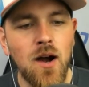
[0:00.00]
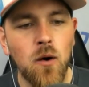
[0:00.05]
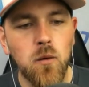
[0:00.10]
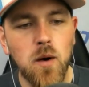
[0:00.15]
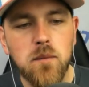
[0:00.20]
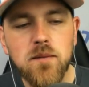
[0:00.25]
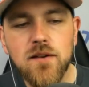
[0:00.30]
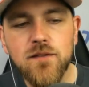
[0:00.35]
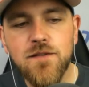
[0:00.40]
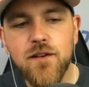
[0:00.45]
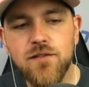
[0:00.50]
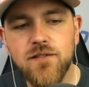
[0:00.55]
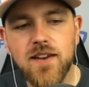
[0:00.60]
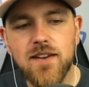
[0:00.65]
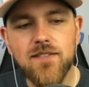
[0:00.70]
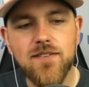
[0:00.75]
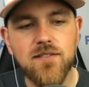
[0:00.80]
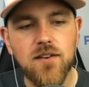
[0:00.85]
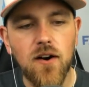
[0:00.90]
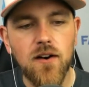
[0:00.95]
We're up to
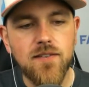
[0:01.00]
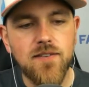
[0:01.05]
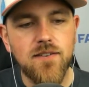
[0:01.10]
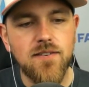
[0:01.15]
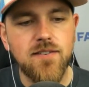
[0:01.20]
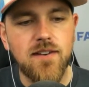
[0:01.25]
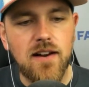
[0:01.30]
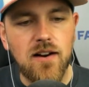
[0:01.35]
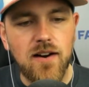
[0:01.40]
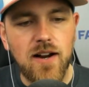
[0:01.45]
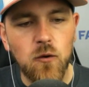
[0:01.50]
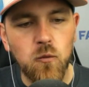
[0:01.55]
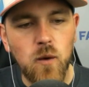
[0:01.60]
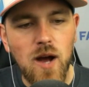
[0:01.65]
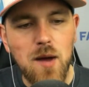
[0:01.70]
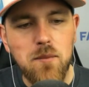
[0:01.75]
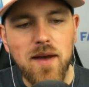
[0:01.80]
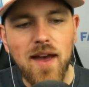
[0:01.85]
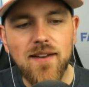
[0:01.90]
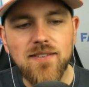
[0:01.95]
fifteen starts this year, and
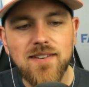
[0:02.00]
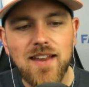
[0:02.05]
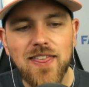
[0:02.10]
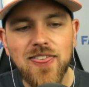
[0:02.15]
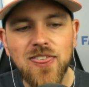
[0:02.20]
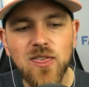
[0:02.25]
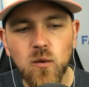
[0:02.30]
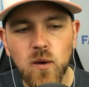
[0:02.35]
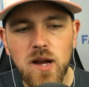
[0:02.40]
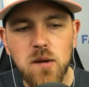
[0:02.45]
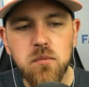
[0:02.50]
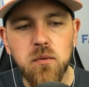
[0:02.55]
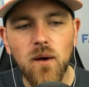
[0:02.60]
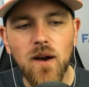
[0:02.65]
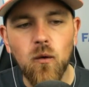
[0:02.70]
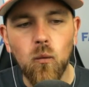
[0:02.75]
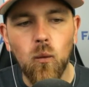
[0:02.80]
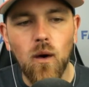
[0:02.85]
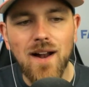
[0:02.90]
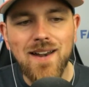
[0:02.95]
Webb has a three
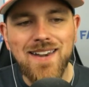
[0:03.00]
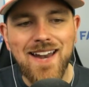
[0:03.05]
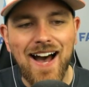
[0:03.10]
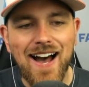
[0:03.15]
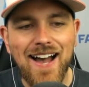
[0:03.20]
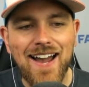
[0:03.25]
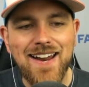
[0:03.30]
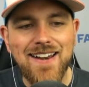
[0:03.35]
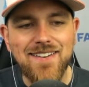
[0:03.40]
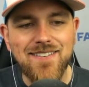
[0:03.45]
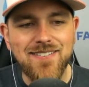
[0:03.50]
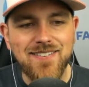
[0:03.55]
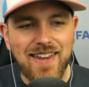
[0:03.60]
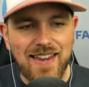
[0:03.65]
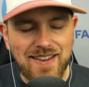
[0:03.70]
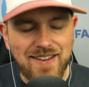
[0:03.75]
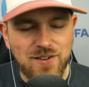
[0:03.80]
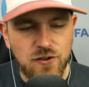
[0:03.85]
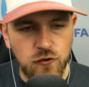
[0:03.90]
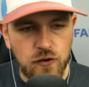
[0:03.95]
point one nine
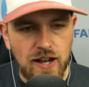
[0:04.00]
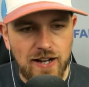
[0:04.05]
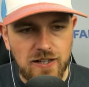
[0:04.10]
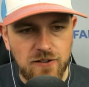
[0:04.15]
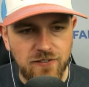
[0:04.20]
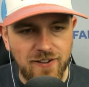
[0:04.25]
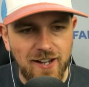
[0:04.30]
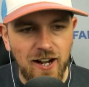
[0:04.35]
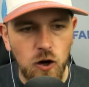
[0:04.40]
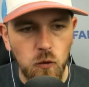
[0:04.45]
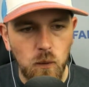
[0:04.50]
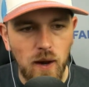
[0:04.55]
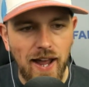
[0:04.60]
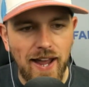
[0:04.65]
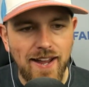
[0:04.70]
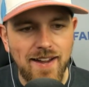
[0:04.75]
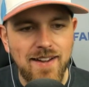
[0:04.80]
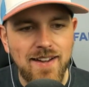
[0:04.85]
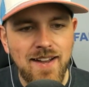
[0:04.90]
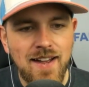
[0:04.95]
skill interactive E R
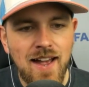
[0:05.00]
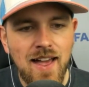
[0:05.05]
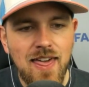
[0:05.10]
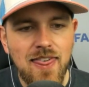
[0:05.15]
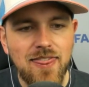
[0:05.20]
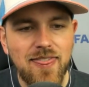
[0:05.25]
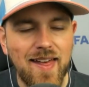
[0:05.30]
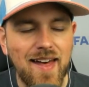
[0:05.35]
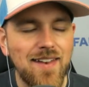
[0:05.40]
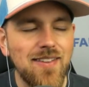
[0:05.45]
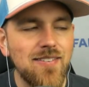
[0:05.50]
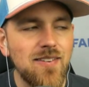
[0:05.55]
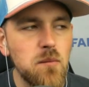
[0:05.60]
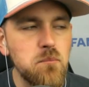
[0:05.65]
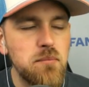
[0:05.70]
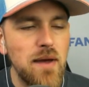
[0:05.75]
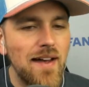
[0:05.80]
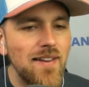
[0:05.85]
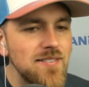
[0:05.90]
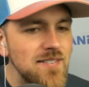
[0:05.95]
A. That is the
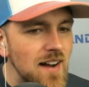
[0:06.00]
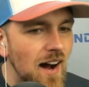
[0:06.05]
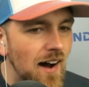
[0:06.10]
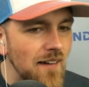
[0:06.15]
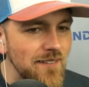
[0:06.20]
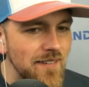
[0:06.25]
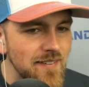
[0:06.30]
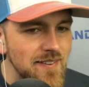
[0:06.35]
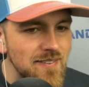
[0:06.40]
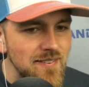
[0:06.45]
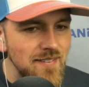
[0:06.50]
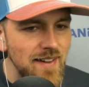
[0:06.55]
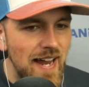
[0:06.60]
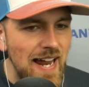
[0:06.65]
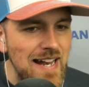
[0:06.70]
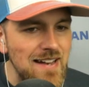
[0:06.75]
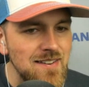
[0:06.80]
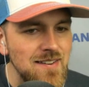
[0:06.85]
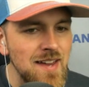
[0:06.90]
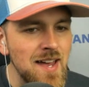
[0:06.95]
best on this
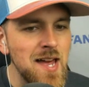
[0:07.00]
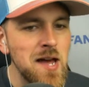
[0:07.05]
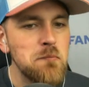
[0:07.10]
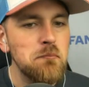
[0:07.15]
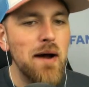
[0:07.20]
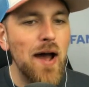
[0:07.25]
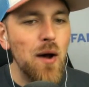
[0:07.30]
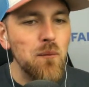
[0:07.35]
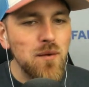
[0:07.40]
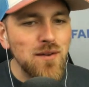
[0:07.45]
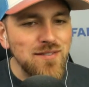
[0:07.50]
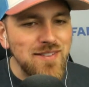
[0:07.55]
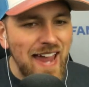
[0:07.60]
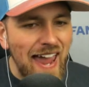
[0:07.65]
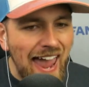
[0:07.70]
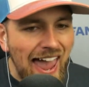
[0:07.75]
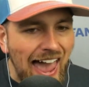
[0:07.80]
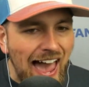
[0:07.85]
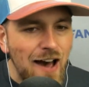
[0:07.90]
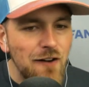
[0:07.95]
slate by almost a
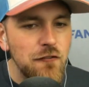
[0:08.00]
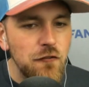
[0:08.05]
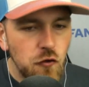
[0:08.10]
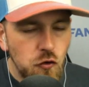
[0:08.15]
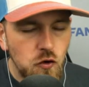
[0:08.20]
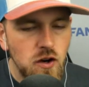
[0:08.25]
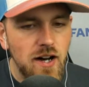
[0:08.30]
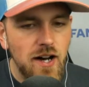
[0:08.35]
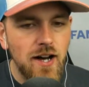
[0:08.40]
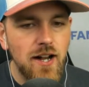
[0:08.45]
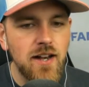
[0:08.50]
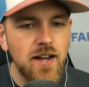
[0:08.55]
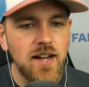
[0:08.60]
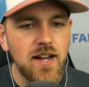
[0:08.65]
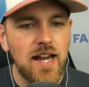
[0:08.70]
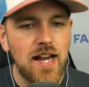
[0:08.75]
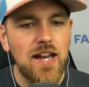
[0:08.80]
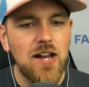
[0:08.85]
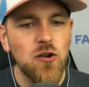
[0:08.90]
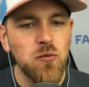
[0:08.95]
half run
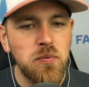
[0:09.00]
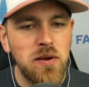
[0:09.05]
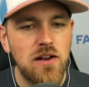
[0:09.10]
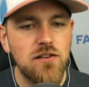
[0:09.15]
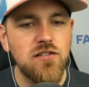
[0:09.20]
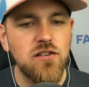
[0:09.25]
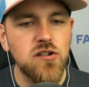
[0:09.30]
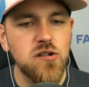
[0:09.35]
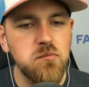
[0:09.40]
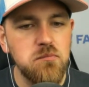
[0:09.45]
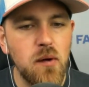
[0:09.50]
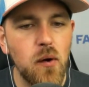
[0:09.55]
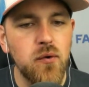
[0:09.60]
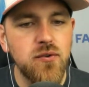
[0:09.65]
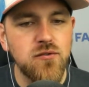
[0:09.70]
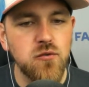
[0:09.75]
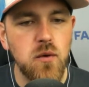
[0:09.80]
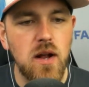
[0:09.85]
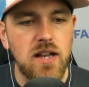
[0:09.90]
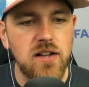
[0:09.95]
in each pitcher's
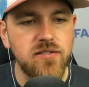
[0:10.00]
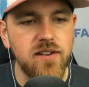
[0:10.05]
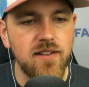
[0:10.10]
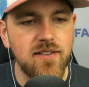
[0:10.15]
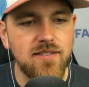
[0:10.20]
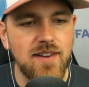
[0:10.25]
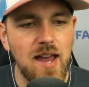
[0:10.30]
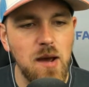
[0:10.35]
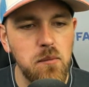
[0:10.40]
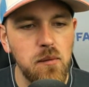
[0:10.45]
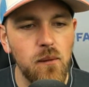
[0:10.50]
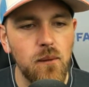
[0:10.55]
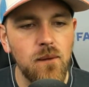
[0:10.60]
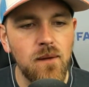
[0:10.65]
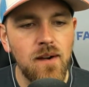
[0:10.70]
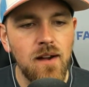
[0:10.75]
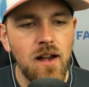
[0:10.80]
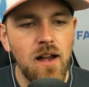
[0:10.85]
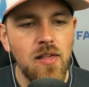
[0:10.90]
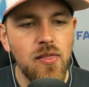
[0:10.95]
most relevant sample.
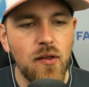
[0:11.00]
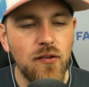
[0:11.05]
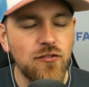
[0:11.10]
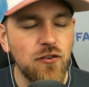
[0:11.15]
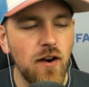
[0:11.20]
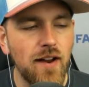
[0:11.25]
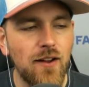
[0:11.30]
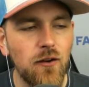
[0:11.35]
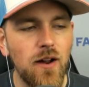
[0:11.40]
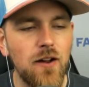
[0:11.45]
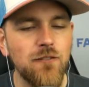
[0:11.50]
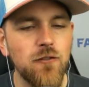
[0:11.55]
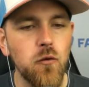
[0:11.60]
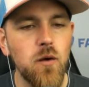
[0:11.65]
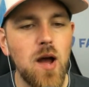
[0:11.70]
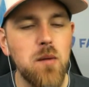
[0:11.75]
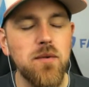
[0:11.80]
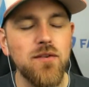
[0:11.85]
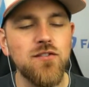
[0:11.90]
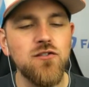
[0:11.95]
The strikeout rate for
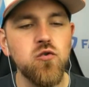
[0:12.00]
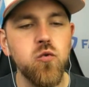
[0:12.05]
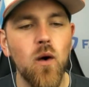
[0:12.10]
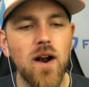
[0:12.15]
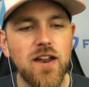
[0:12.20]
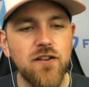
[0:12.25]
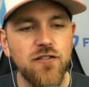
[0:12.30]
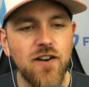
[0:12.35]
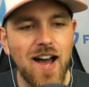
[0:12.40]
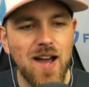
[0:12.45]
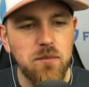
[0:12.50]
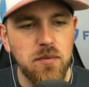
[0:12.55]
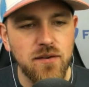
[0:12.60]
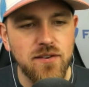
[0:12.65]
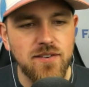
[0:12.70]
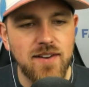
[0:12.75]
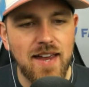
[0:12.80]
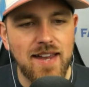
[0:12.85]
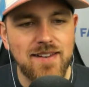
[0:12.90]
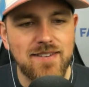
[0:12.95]
Webb is twenty-five
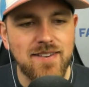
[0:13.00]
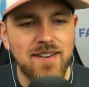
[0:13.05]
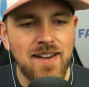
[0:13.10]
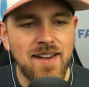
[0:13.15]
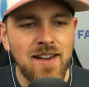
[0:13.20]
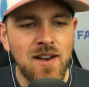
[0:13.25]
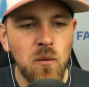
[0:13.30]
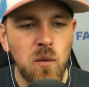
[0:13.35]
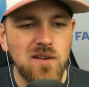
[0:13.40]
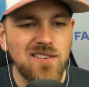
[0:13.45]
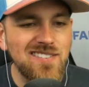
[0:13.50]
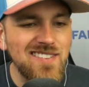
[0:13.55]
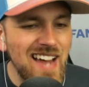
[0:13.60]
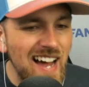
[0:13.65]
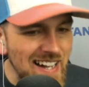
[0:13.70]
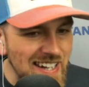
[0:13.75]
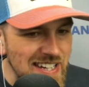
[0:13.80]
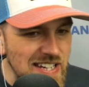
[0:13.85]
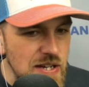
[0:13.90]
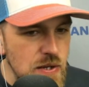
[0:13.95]
percent, which is
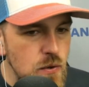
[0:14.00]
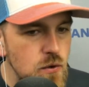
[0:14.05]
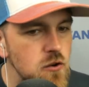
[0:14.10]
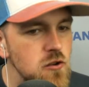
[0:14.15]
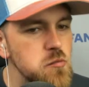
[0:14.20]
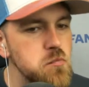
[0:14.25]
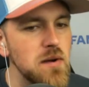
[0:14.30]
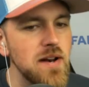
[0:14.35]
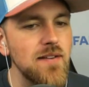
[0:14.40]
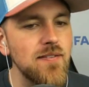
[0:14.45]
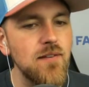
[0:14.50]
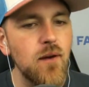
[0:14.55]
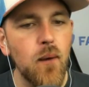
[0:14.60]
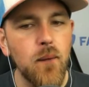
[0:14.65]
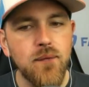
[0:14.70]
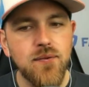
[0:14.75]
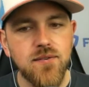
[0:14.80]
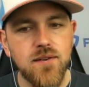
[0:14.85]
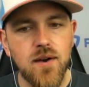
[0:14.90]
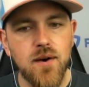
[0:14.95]
not huge, but it's
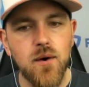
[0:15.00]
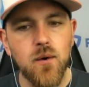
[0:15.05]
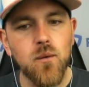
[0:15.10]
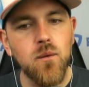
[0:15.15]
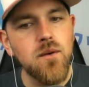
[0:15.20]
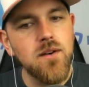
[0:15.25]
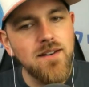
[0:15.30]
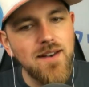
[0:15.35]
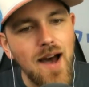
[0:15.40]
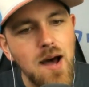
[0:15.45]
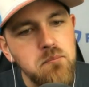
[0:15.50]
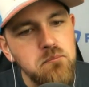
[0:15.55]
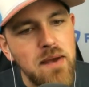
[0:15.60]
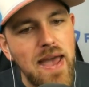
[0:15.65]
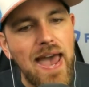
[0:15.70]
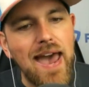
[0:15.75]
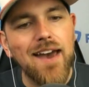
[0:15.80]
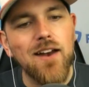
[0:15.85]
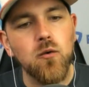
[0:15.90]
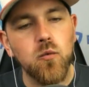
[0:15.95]
also not
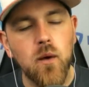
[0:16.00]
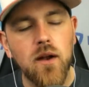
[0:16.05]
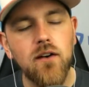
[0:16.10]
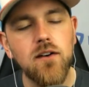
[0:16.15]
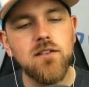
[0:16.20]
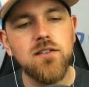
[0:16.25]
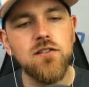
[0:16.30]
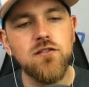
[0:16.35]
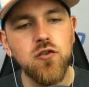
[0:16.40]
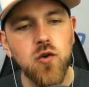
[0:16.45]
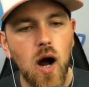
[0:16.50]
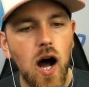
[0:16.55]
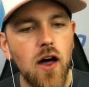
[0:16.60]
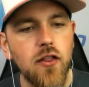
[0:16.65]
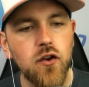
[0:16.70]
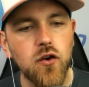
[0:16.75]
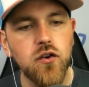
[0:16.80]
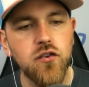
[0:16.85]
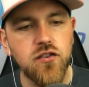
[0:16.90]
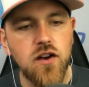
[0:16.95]
bad relative to
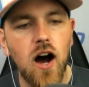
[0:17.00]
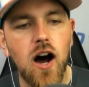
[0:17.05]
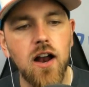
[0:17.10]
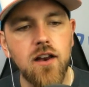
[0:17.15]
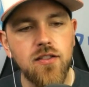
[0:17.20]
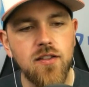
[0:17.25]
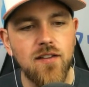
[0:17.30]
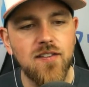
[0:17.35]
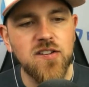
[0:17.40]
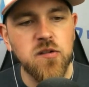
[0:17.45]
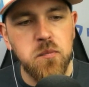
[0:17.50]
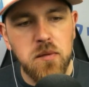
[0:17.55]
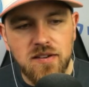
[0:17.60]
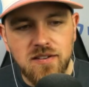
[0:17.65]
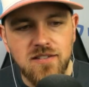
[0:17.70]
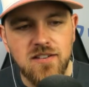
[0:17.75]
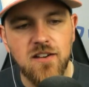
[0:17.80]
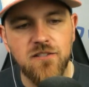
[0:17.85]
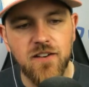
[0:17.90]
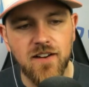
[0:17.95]
others on this
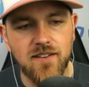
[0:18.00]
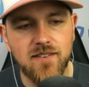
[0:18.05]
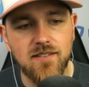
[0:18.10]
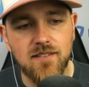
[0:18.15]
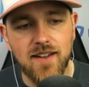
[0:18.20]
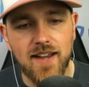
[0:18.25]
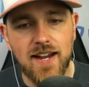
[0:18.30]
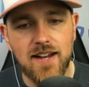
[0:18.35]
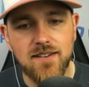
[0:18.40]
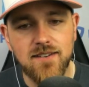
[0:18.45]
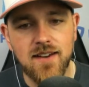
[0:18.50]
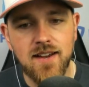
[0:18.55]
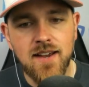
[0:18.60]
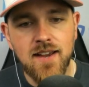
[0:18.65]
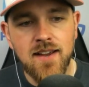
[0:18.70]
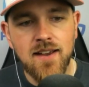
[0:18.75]
specific slate.